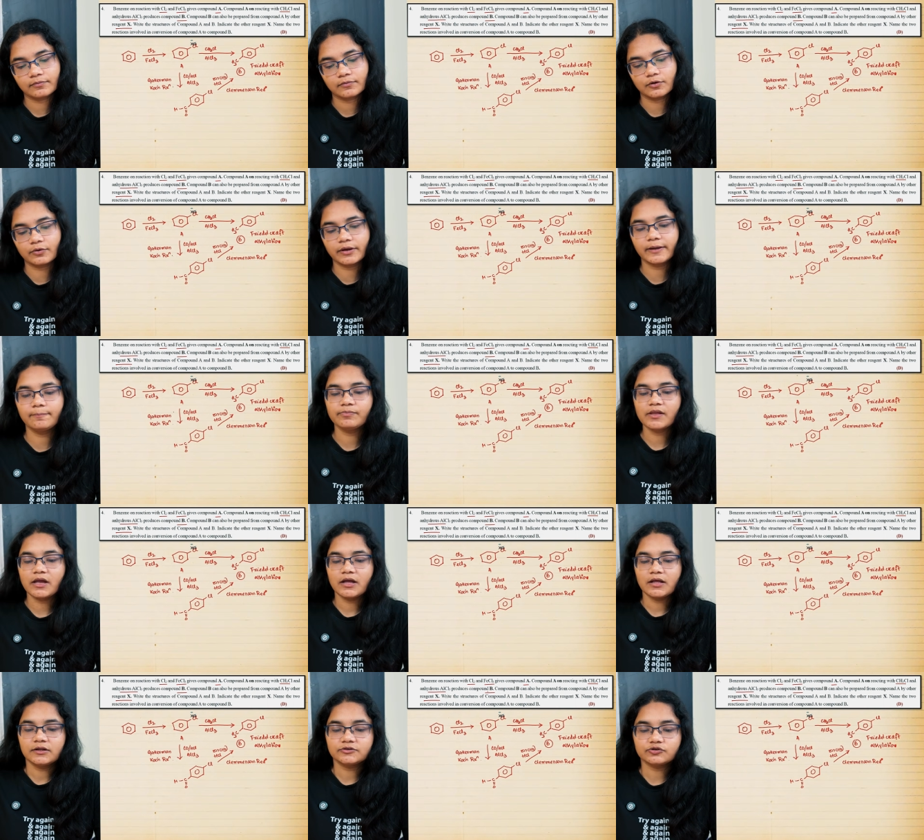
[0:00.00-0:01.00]
Okay,
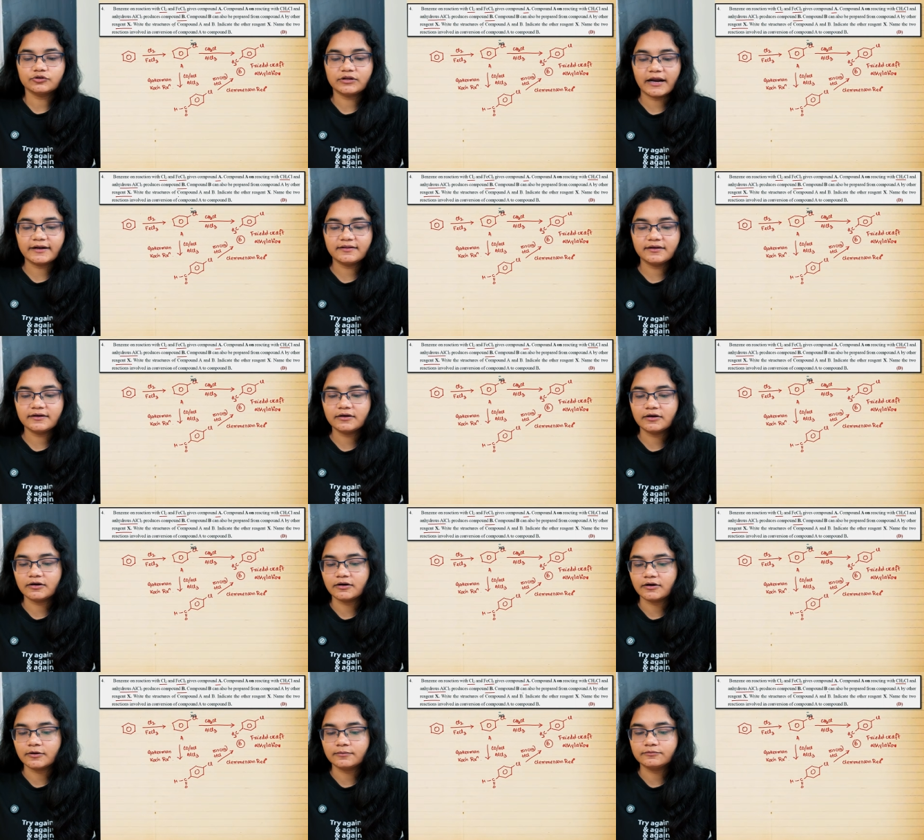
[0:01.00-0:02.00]
so write
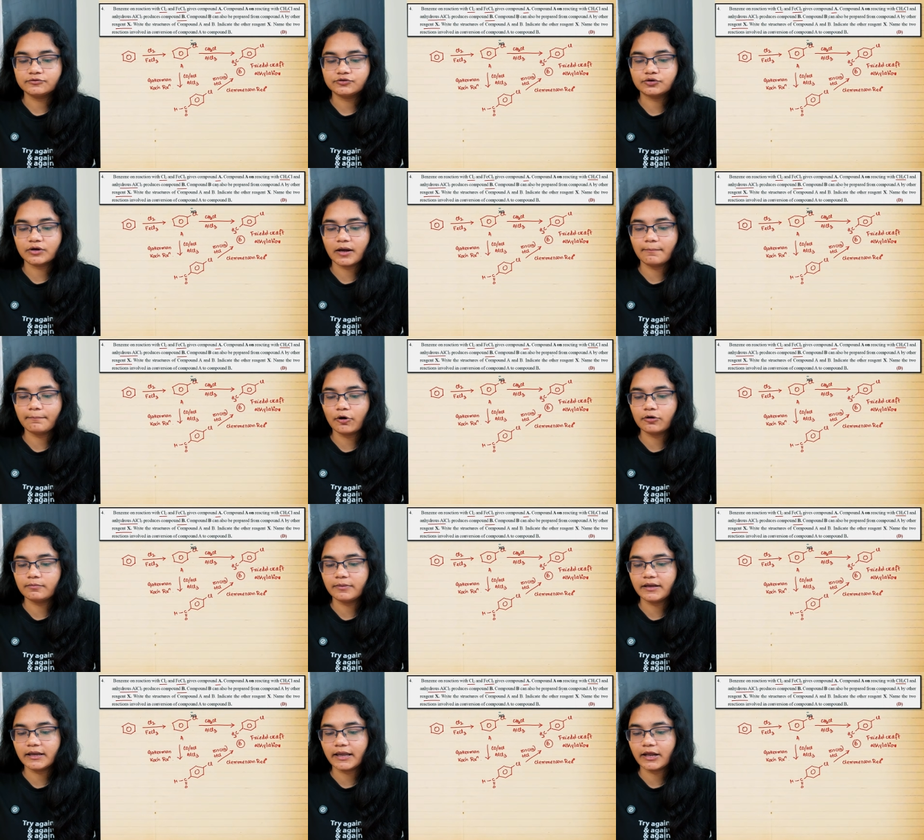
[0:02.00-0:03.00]
the so compound
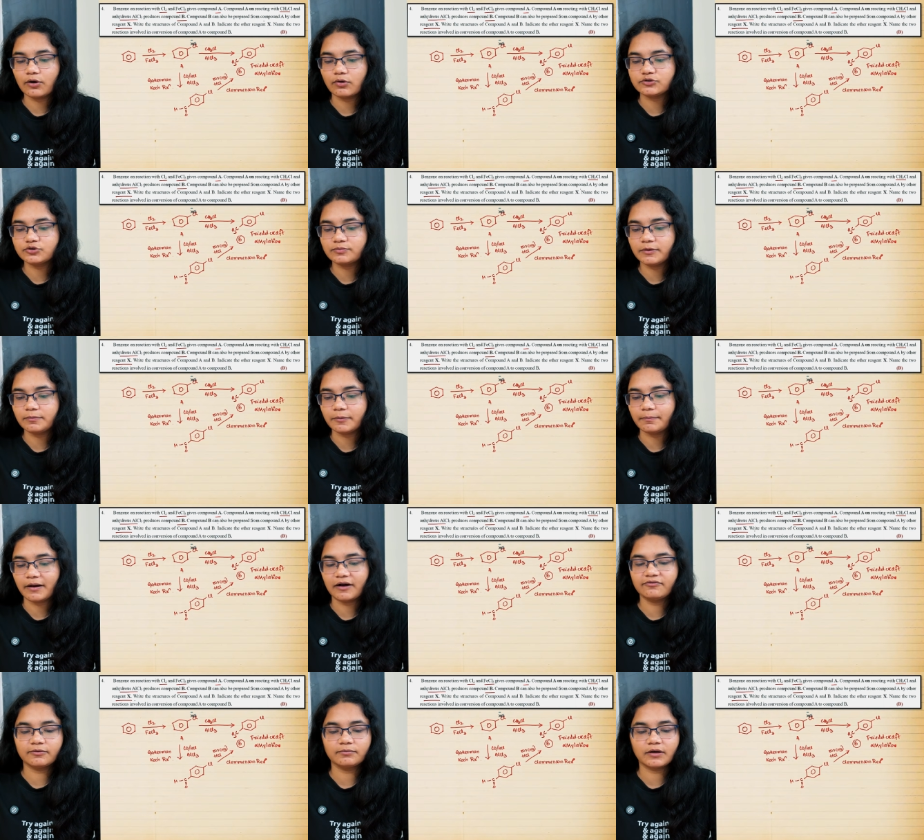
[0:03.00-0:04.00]
B can also be
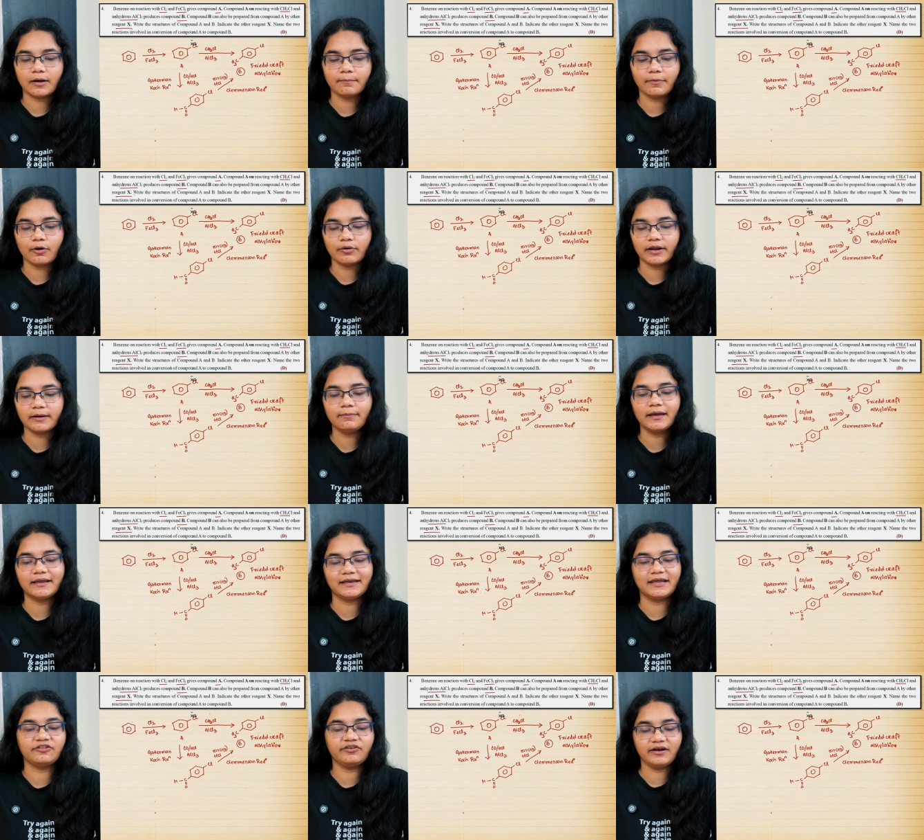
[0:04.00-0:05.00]
prepared from compound A by
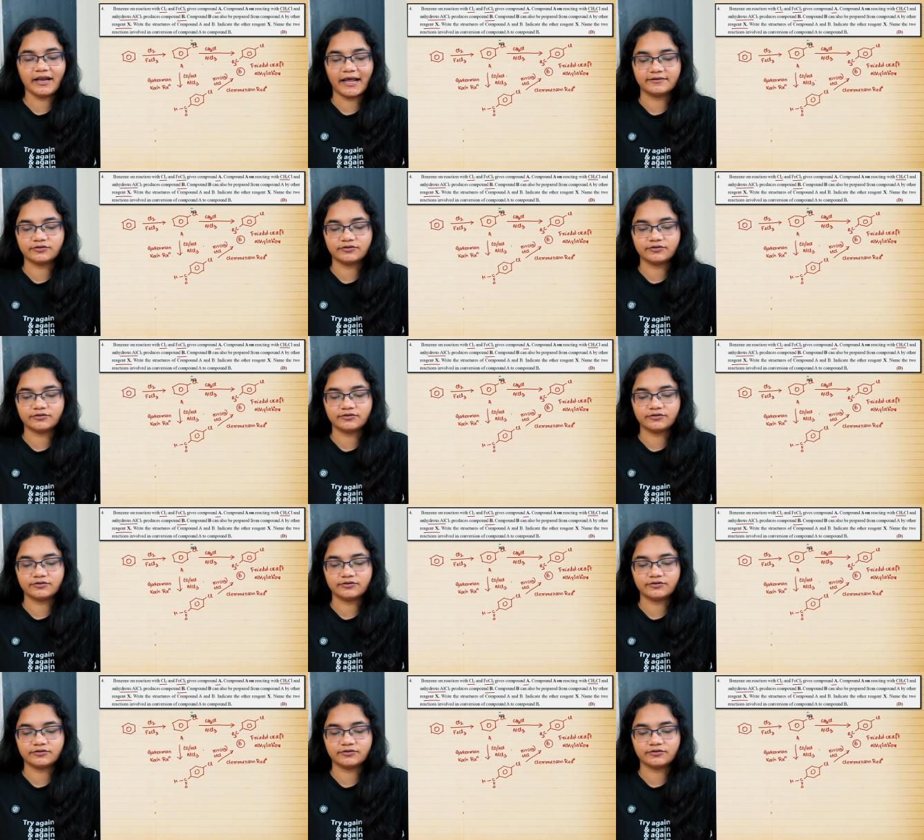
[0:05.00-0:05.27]
reagent X.